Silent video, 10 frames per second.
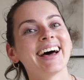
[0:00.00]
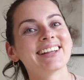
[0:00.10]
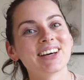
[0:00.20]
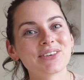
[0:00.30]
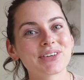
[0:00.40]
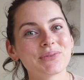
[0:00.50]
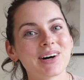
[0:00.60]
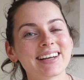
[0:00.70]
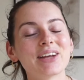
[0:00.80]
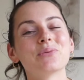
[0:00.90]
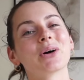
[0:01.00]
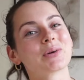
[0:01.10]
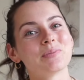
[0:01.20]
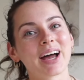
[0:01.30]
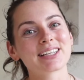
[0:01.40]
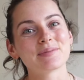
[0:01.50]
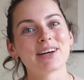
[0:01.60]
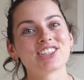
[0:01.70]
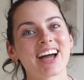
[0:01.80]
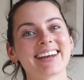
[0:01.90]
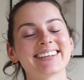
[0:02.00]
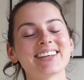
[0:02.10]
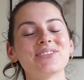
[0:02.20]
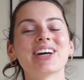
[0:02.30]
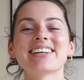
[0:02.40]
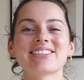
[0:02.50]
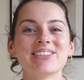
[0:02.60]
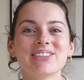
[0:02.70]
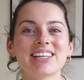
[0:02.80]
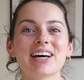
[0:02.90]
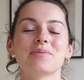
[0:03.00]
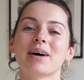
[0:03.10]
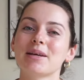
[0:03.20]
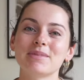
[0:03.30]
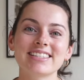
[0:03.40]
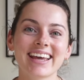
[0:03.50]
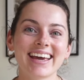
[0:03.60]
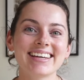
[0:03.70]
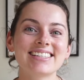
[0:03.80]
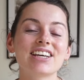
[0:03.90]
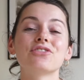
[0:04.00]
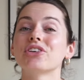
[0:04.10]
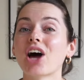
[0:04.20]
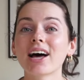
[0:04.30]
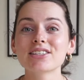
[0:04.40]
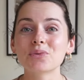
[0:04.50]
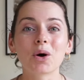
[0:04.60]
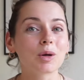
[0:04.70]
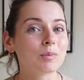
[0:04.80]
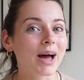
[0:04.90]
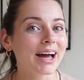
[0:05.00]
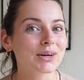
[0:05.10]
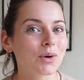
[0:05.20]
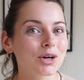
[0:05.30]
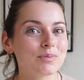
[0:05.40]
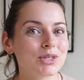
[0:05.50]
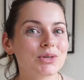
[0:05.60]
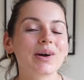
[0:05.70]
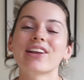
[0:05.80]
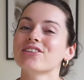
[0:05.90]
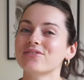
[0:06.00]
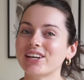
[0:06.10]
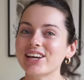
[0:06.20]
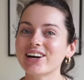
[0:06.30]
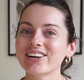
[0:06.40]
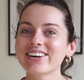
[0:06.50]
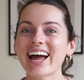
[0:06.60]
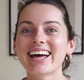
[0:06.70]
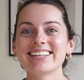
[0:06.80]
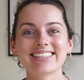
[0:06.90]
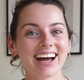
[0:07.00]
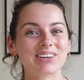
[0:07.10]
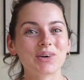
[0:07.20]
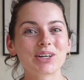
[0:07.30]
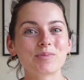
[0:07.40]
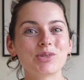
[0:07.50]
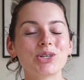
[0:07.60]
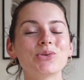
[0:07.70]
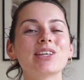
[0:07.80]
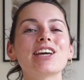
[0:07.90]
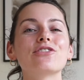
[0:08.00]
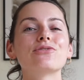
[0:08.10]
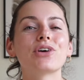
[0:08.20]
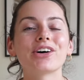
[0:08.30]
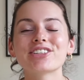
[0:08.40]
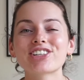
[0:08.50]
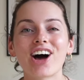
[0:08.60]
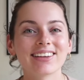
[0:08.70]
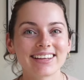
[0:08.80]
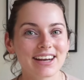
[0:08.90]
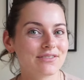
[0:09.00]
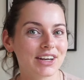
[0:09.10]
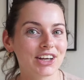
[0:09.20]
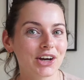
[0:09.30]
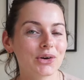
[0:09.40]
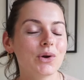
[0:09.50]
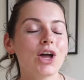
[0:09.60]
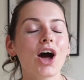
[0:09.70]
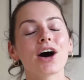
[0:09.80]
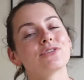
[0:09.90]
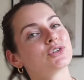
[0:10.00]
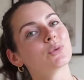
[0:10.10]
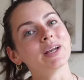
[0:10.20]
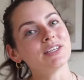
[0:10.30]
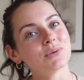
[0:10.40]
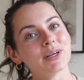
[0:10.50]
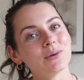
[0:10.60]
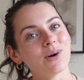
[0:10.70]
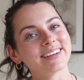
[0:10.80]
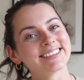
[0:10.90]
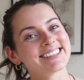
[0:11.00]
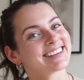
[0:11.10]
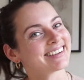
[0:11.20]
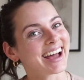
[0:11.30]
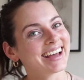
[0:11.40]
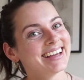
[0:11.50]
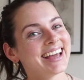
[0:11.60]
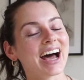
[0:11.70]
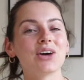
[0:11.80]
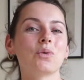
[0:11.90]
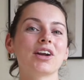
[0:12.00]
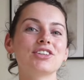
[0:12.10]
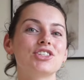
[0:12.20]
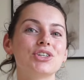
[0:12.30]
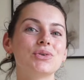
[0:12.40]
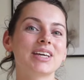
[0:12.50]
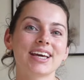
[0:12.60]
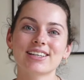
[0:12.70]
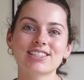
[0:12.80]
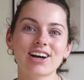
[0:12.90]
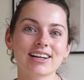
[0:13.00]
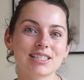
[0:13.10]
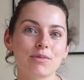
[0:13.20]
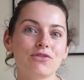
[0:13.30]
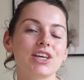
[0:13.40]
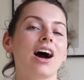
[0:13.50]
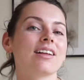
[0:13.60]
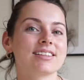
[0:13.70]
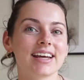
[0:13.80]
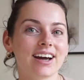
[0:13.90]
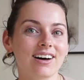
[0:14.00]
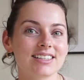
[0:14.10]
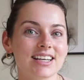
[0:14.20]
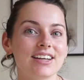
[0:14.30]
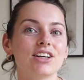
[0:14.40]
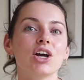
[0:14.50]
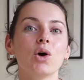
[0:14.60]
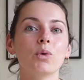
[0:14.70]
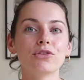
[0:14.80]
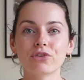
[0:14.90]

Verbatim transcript: Hello everyone and welcome back to my channel. If you guys are new here, my name is Kate. If you're not, welcome back. Welcome to another video. And yeah, welcome to the first holiday video of twenty twenty-one. So yeah, I wanted to kickstart some of the holiday content with